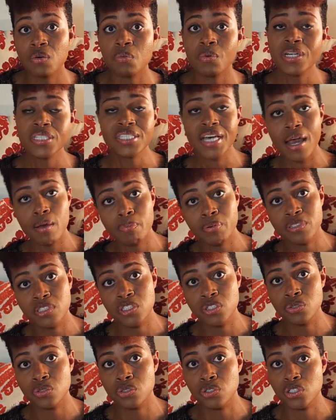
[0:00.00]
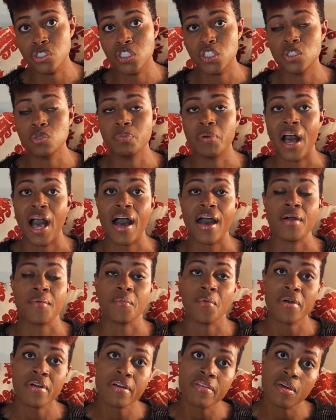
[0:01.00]
What type of juicer should you buy?
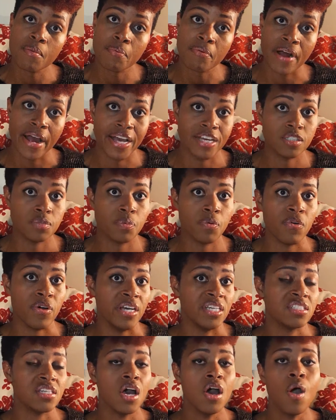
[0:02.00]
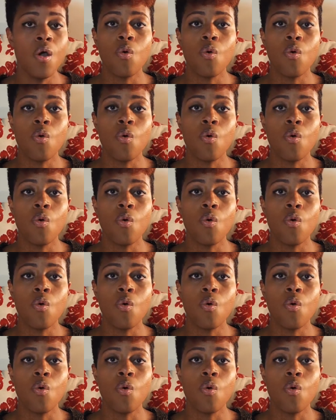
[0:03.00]
What are the price points?